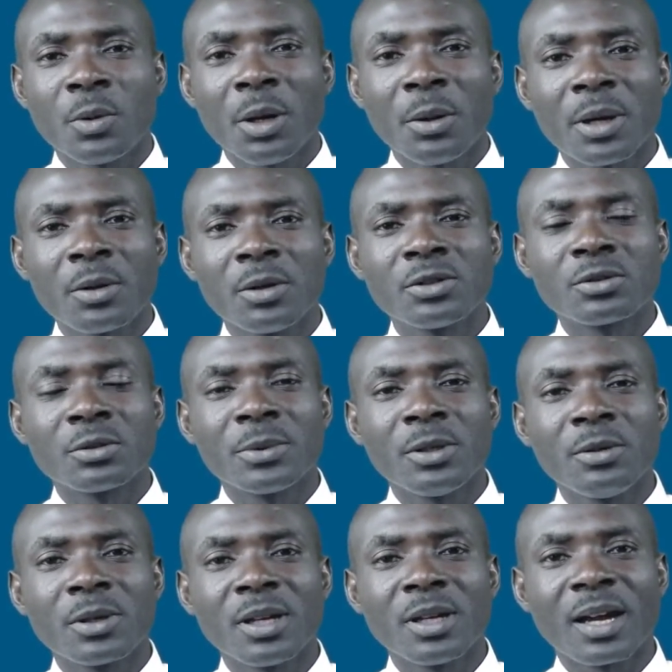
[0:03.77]
where we are going to
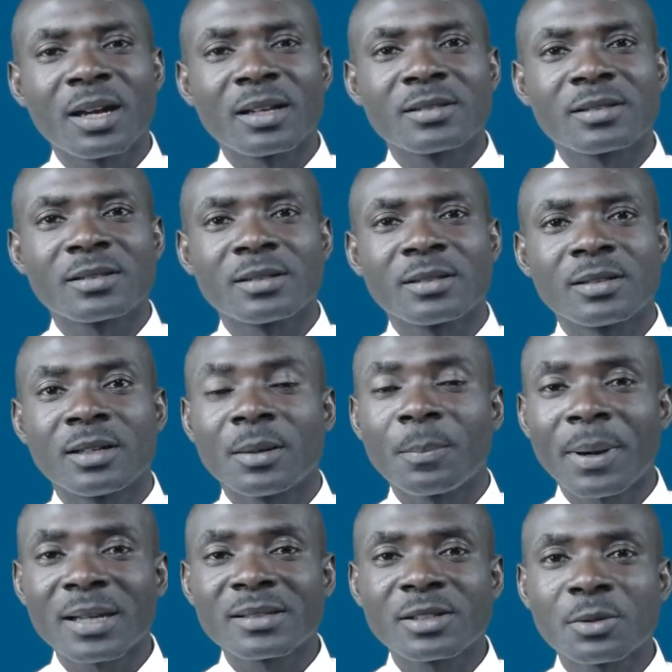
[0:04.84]
be looking at
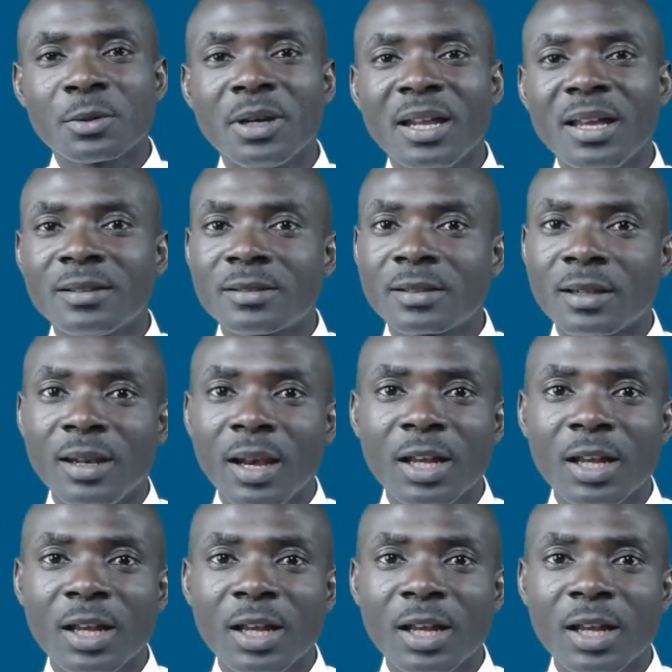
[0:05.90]
particulate